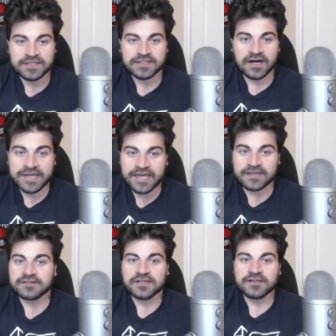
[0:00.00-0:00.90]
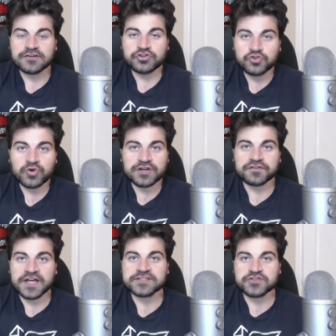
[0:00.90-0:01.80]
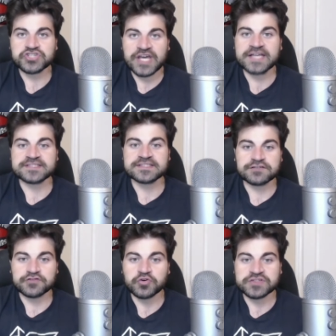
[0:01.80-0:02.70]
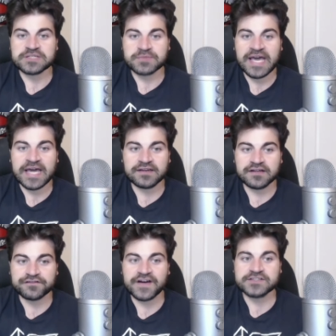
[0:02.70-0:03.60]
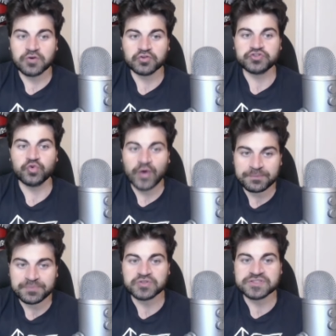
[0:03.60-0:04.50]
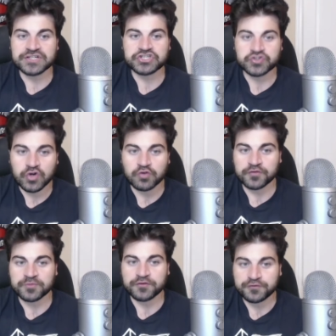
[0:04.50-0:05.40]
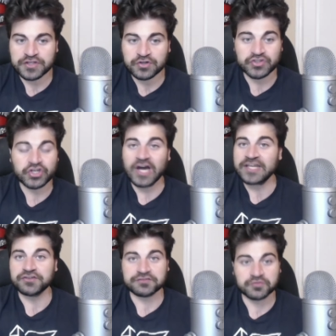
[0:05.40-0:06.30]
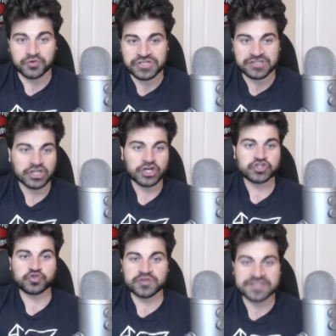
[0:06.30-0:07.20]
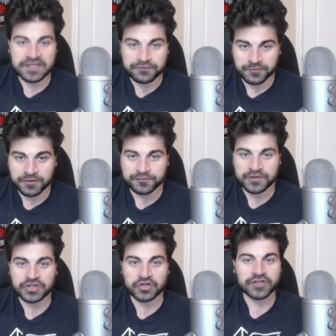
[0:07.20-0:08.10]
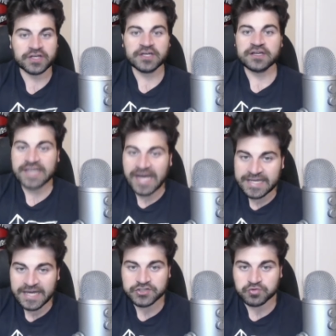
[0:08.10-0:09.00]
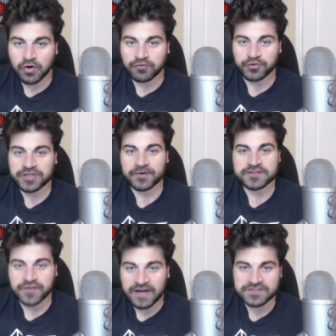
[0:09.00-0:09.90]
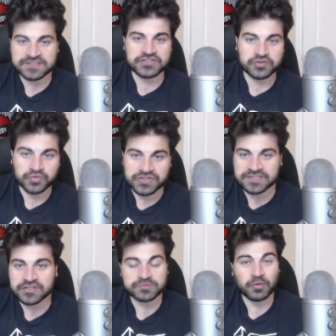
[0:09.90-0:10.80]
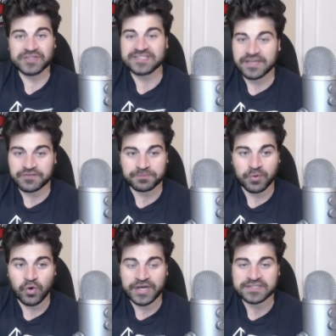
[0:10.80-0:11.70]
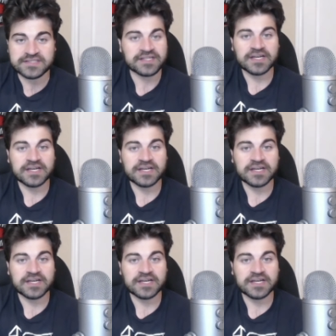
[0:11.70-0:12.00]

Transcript: again, you would have liked your chances if you were Team Canada. If I told you Wemby was going to struggle from the field, did not hit a three, two of 10 from the field. Yeah, he had his 12 rebounds, five assists, three steals, but only seven points.